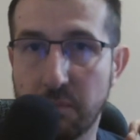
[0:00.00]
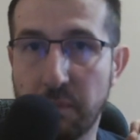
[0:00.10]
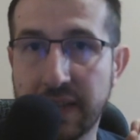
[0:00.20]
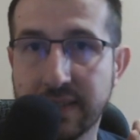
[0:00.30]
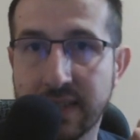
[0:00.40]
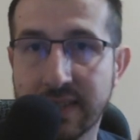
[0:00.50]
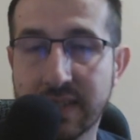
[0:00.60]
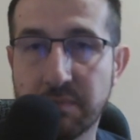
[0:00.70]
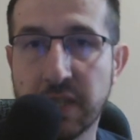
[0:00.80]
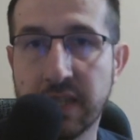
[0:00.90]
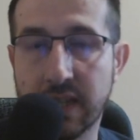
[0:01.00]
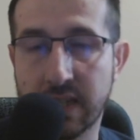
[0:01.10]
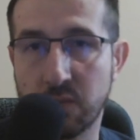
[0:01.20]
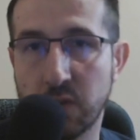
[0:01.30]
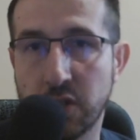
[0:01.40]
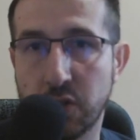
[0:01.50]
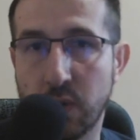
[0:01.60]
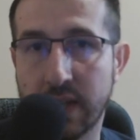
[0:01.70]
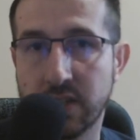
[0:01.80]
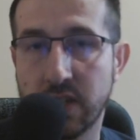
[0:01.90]
Based on the speed on which you
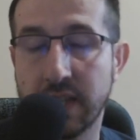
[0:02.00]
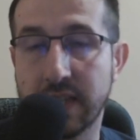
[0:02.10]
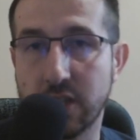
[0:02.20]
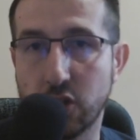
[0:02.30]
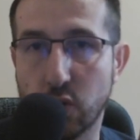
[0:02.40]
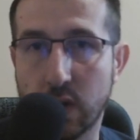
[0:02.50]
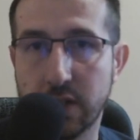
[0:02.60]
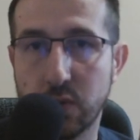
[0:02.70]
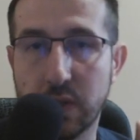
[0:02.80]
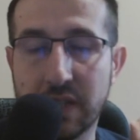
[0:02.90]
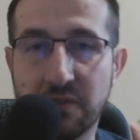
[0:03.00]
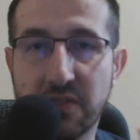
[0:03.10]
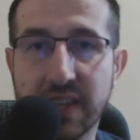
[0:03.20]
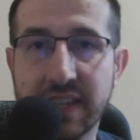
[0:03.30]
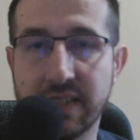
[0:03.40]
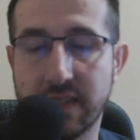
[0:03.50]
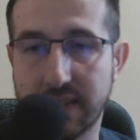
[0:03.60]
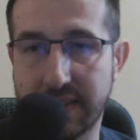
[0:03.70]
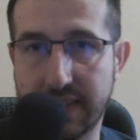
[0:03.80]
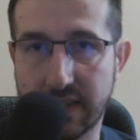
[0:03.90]
actually try to evade
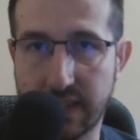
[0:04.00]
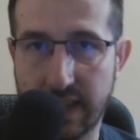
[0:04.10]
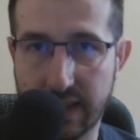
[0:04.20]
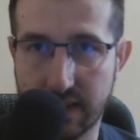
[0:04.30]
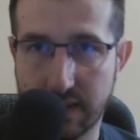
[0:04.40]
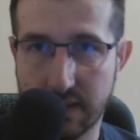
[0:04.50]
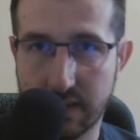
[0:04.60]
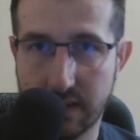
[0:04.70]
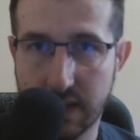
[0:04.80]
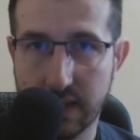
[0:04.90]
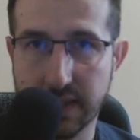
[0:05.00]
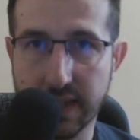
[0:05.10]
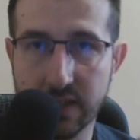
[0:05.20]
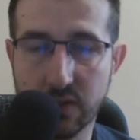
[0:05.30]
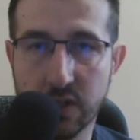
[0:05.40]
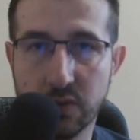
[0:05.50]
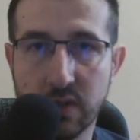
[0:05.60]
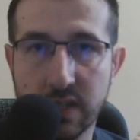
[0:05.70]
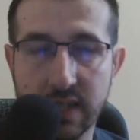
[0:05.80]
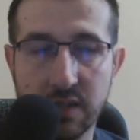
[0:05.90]
that attack, That is going to
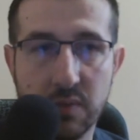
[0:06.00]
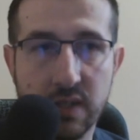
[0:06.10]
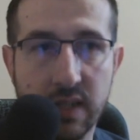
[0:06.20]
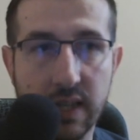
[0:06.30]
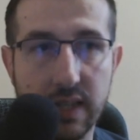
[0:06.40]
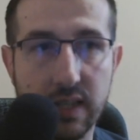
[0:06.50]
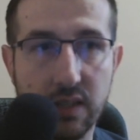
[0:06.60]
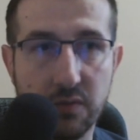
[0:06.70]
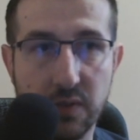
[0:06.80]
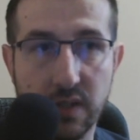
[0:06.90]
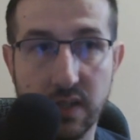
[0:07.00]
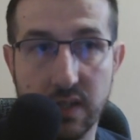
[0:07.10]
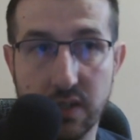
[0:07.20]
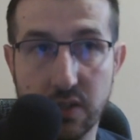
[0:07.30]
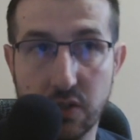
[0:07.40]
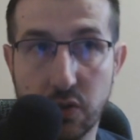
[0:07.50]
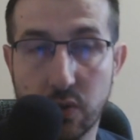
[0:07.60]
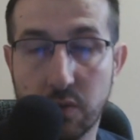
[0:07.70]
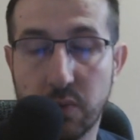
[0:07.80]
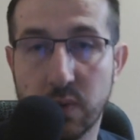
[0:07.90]
determine if
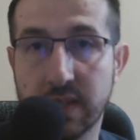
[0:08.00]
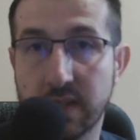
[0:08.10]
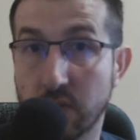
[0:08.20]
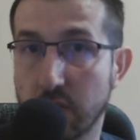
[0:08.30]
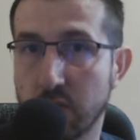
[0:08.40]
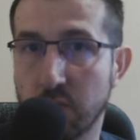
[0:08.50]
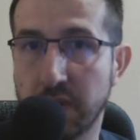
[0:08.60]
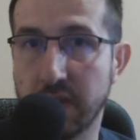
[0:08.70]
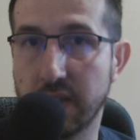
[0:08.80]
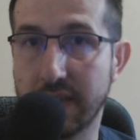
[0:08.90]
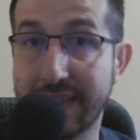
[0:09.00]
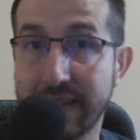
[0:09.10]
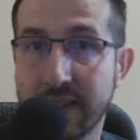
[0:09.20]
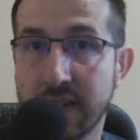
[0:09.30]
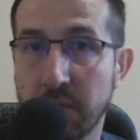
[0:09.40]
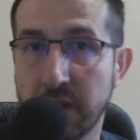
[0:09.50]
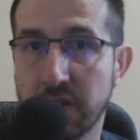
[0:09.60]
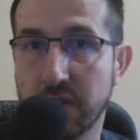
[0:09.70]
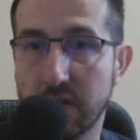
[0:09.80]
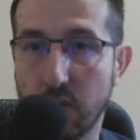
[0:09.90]
your opponent is going to be in
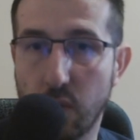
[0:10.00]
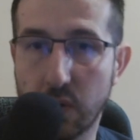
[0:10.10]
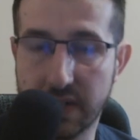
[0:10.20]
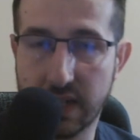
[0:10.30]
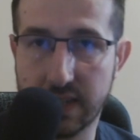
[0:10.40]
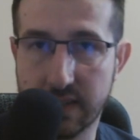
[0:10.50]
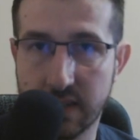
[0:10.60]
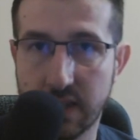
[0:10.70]
animation or not.